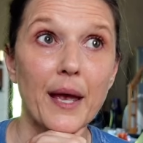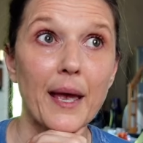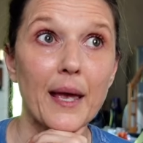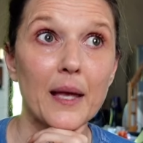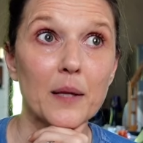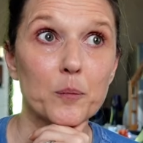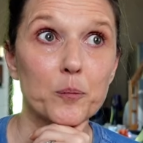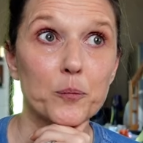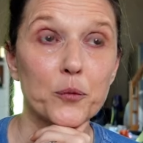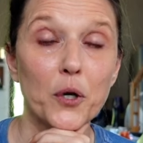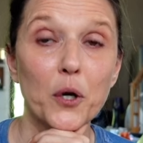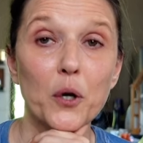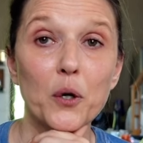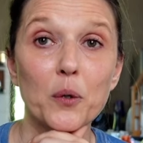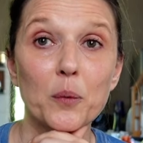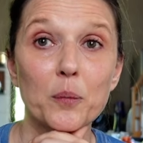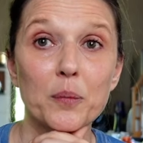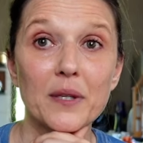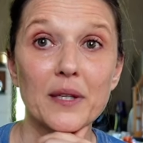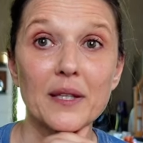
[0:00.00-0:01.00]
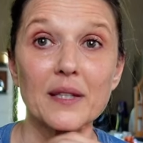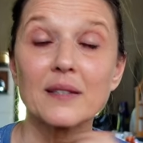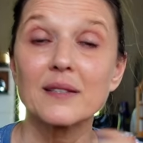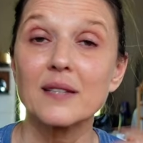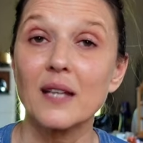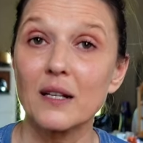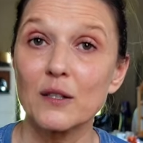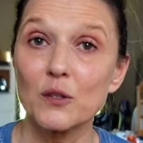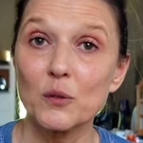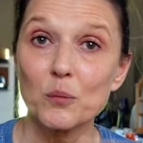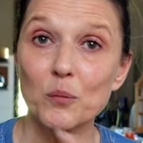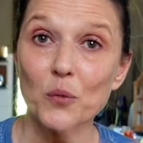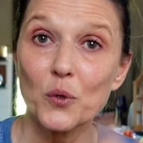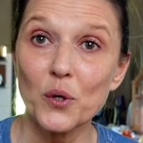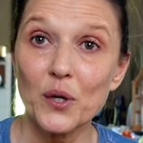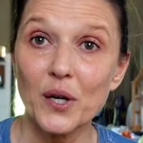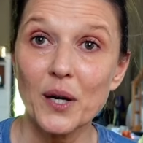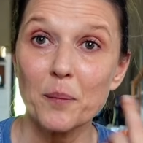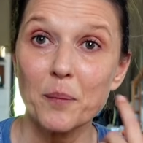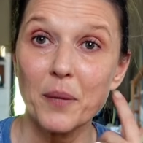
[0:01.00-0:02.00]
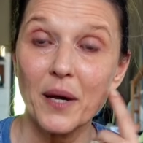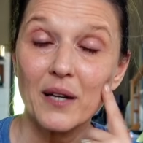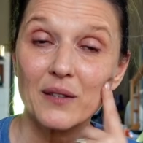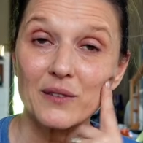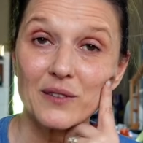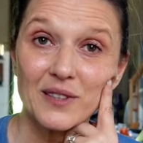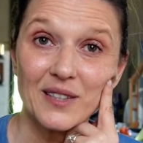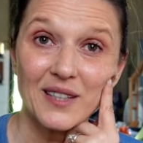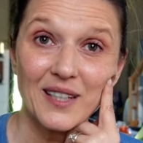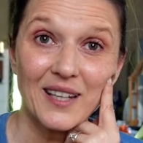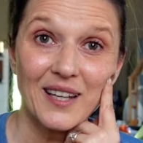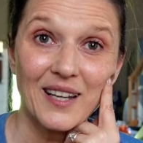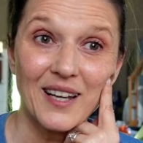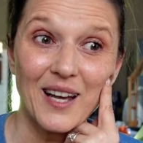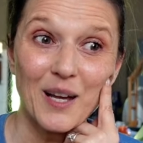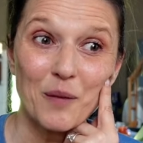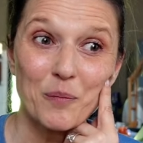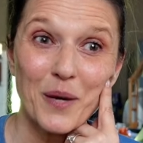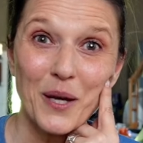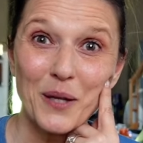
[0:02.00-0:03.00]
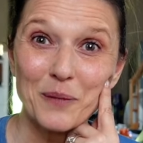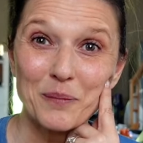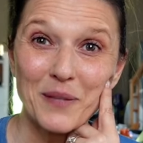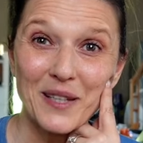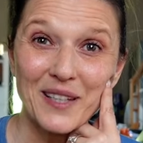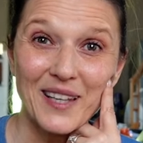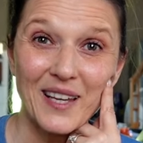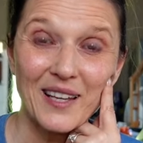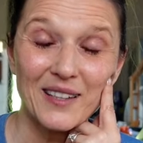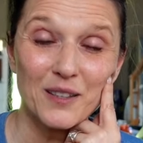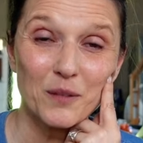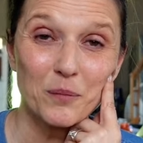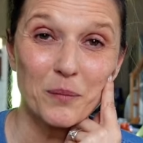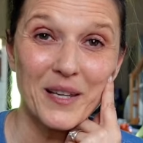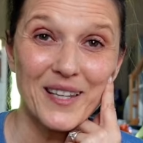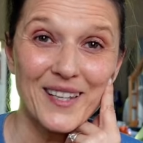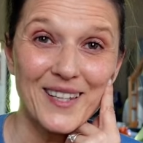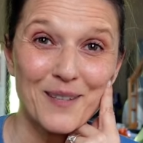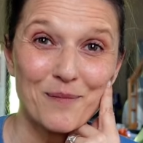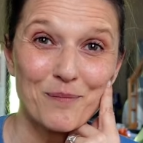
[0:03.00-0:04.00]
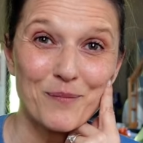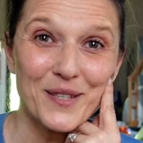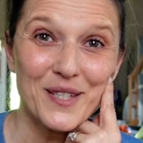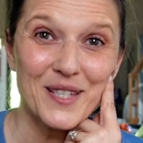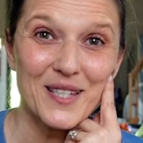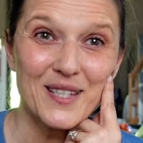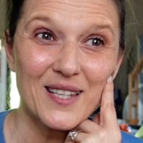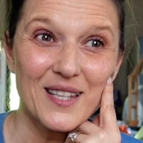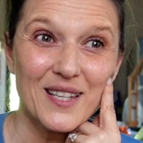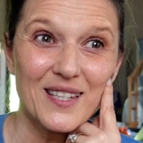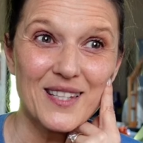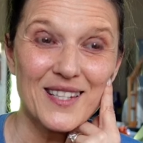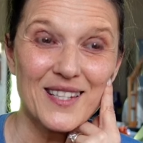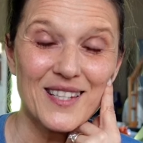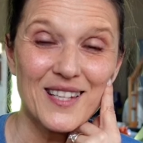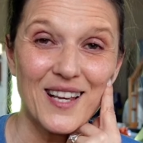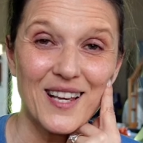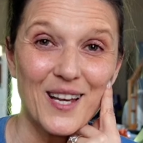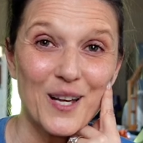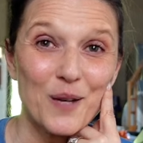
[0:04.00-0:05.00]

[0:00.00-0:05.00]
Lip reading: and probably tell you more about my candle making business